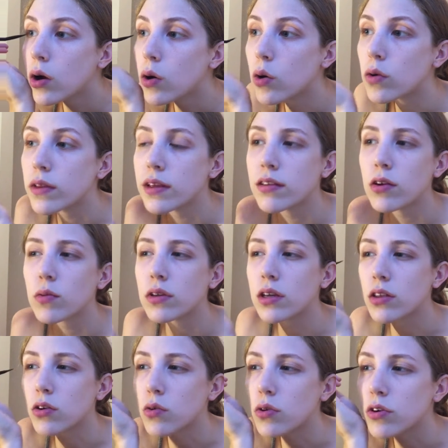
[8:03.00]
Or these aren't really
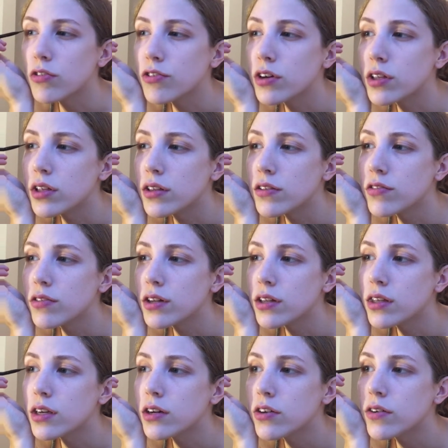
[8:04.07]
the corners, are they? These are like
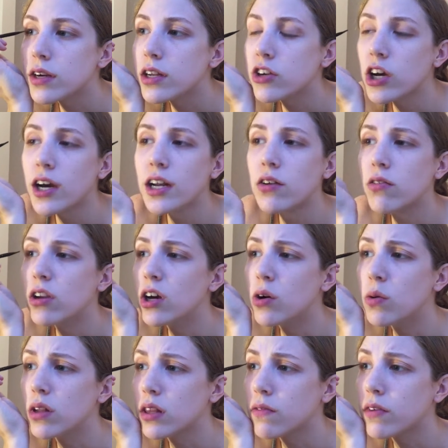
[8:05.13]
the outer edge. I don't know
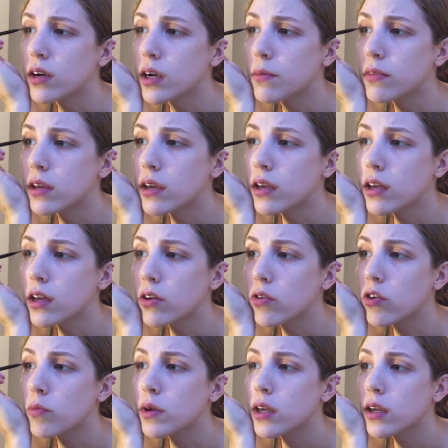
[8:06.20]
what the fuck I'm saying.
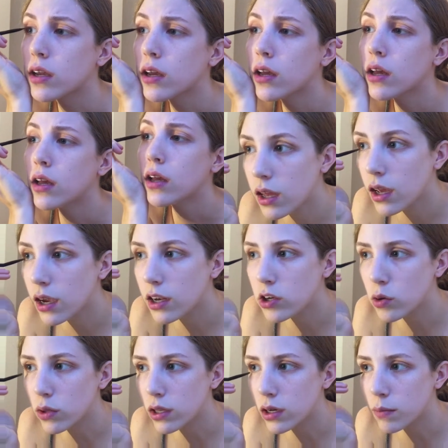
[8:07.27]
Ignore me. I
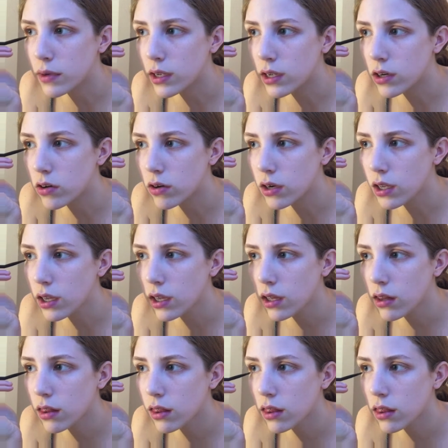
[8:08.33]
do a little bit underneath.